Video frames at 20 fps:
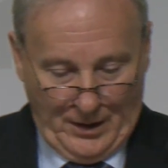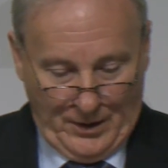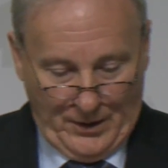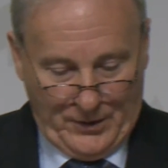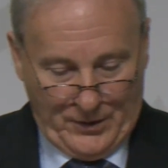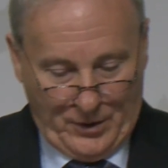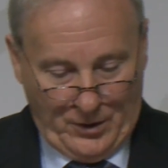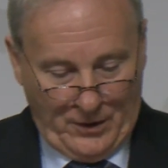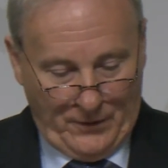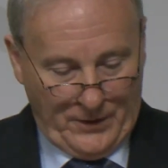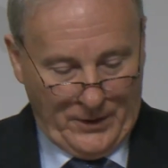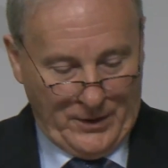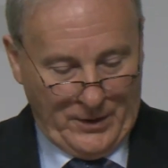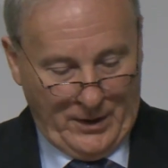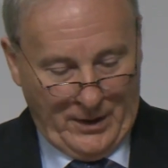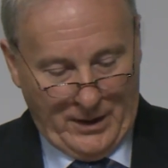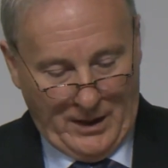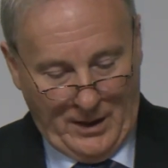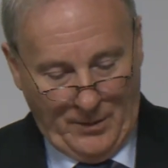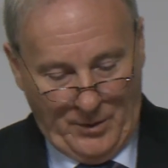Service
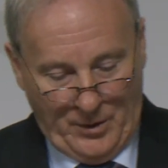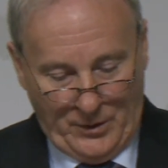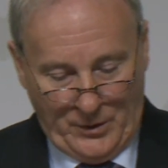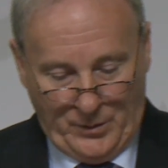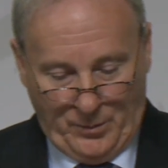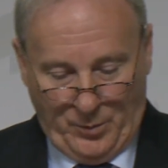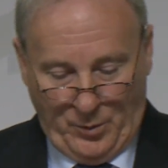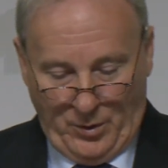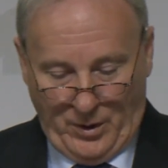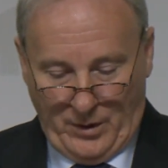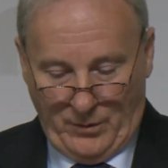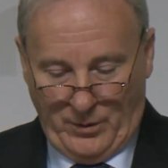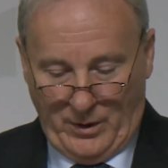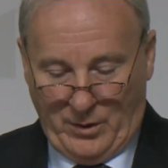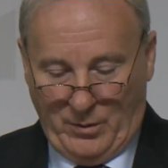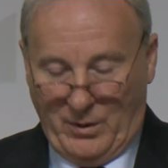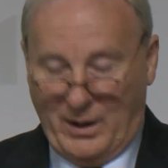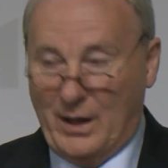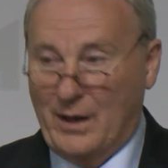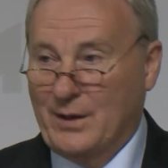on AMO's board
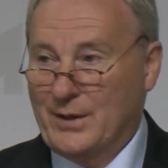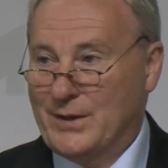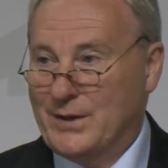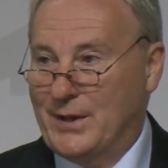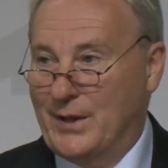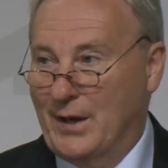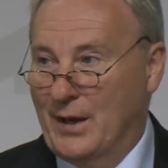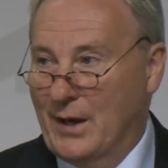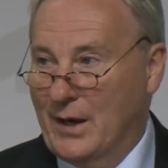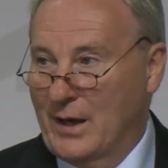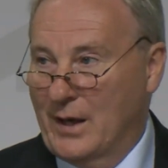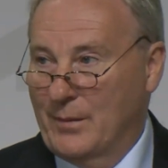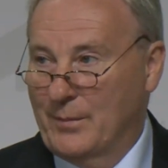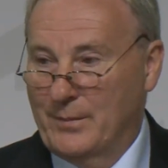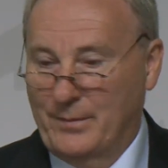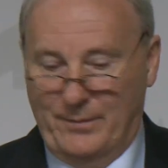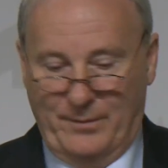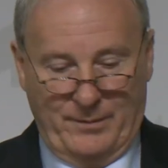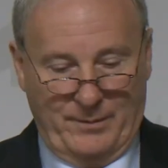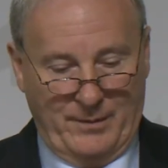requires time
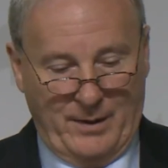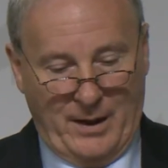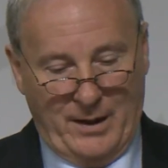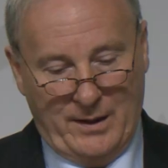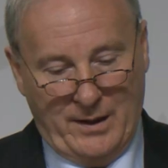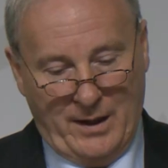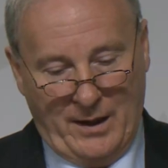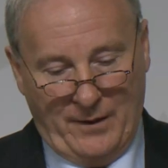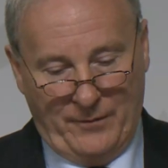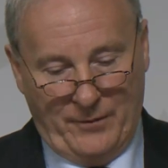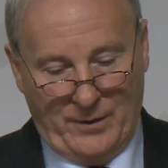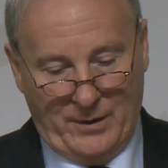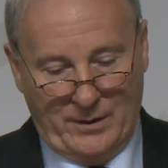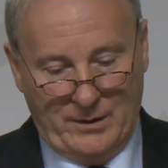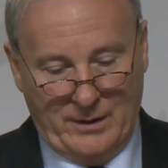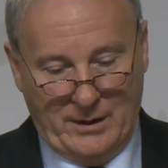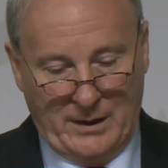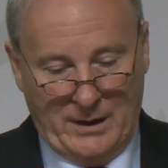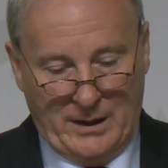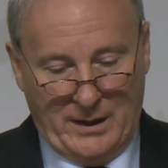and effort,
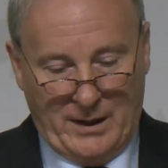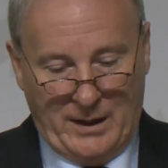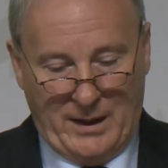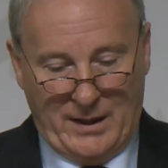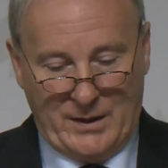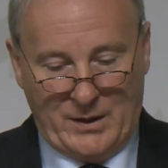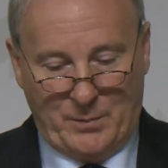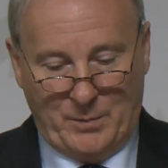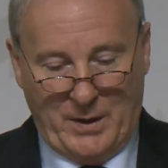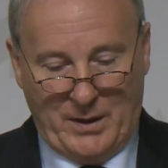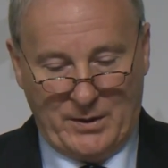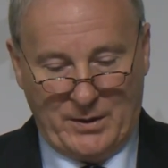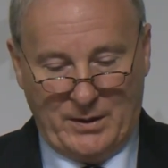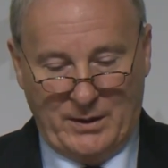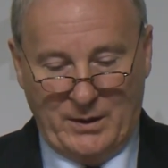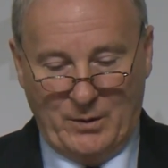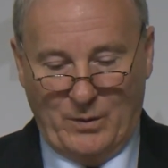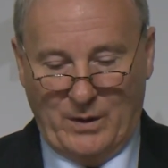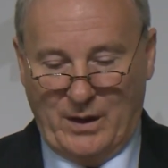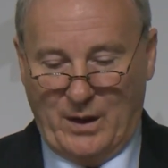
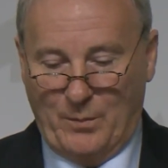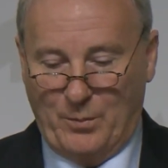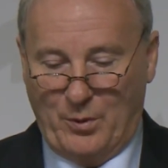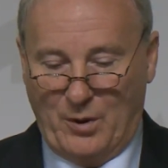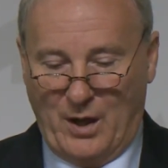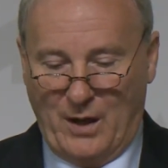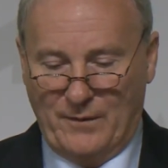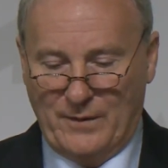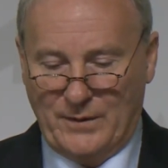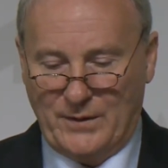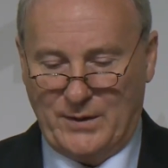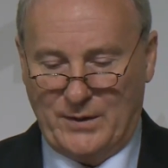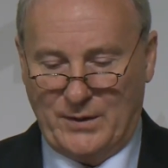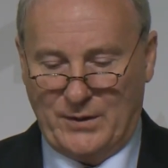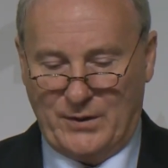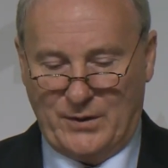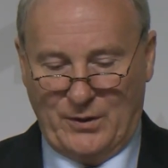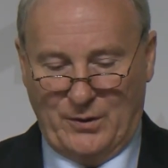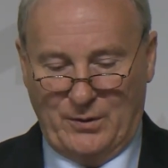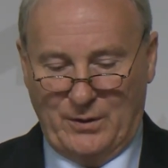especially when our province is
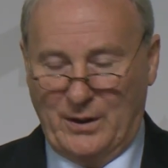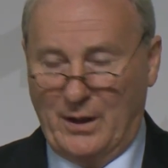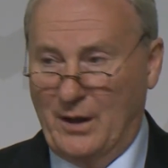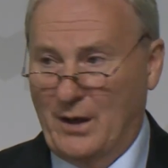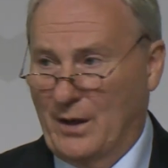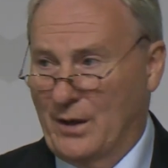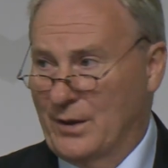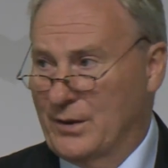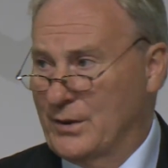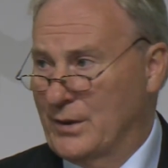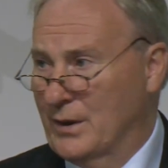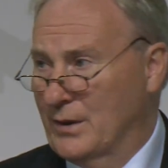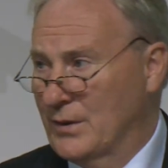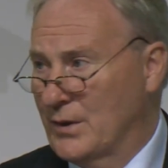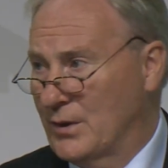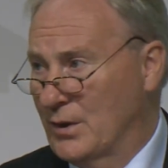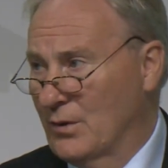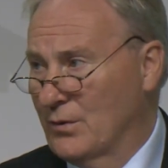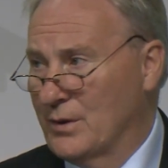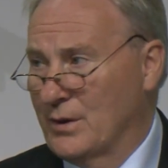so large and
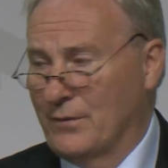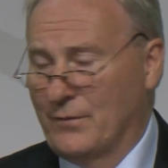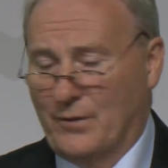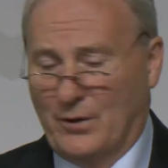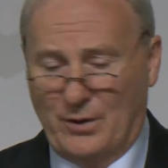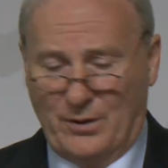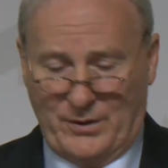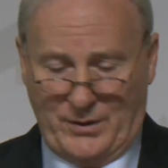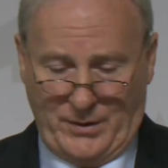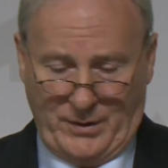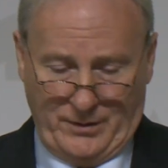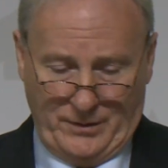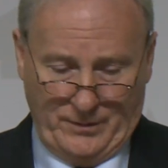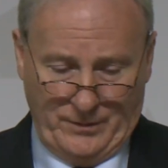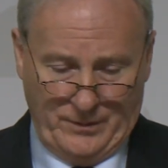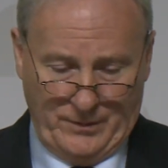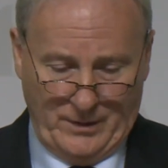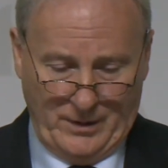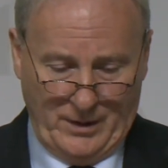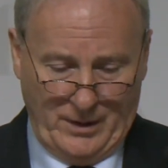so diverse.
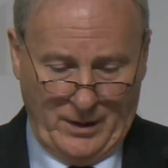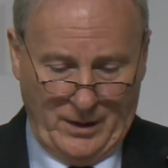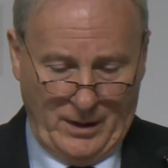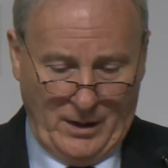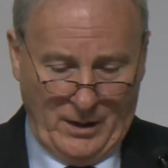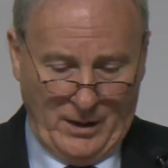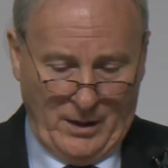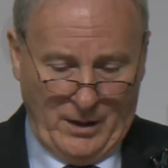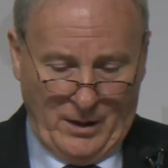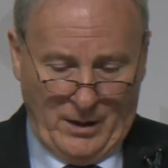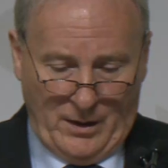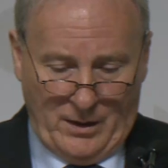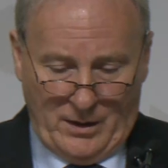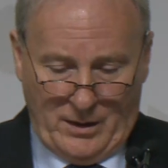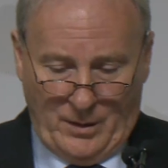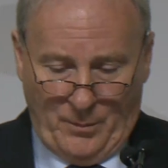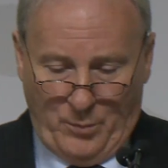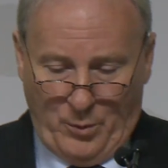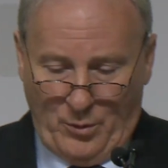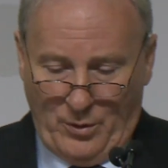
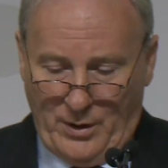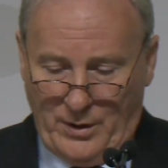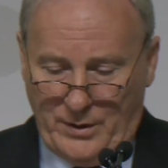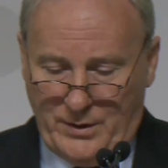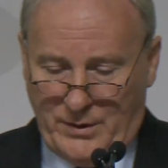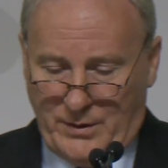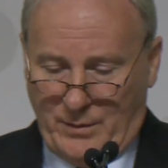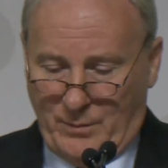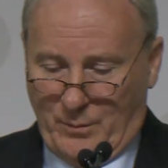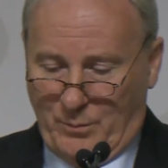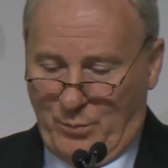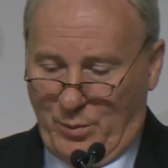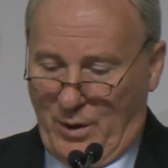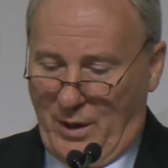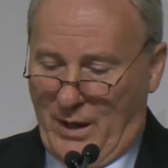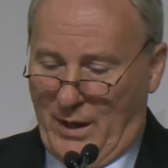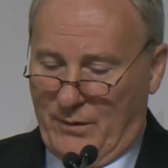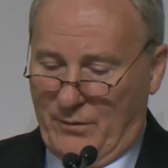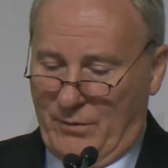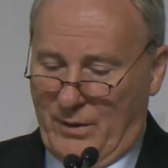The board's
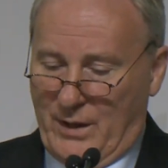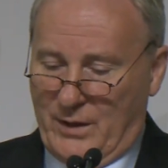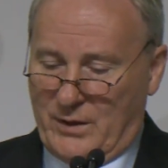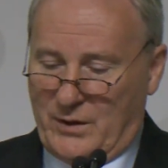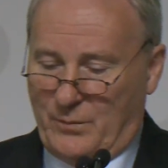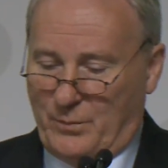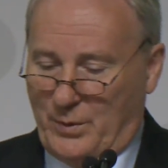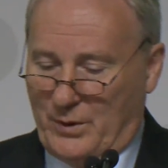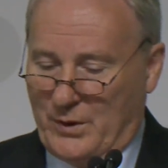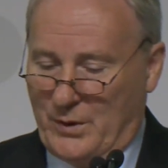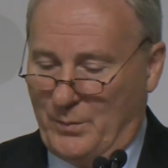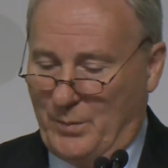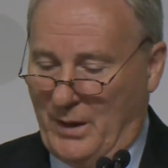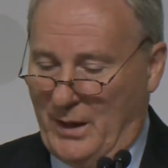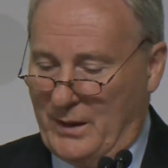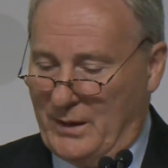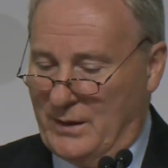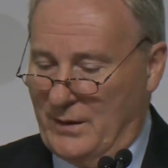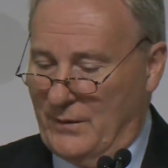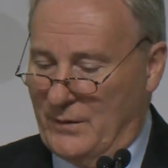broad range of
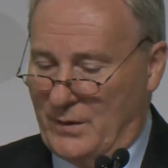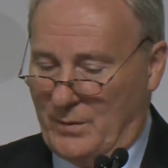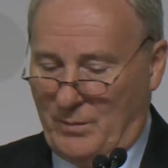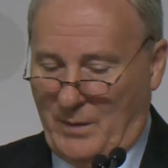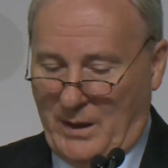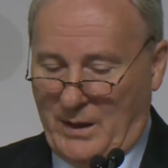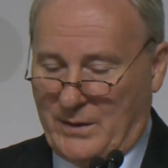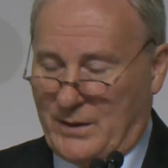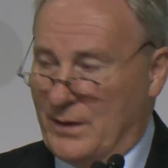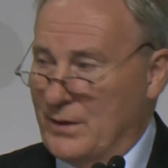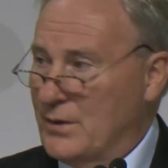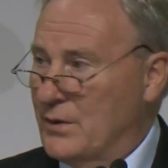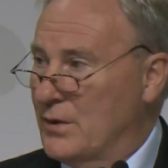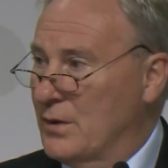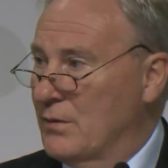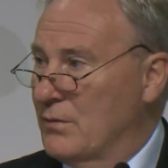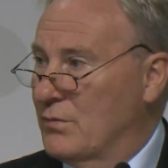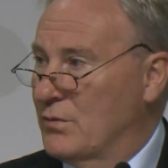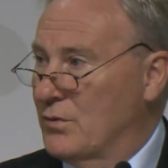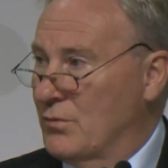perspectives makes us
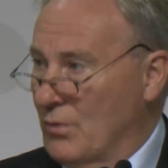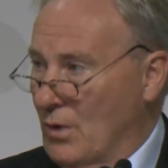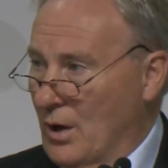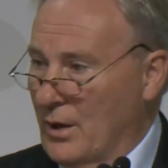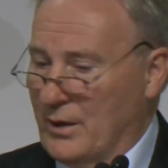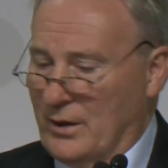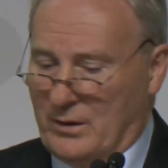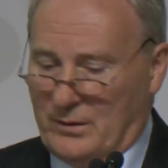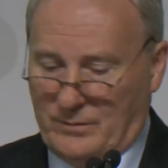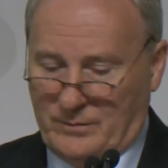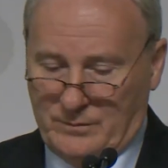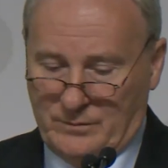stronger.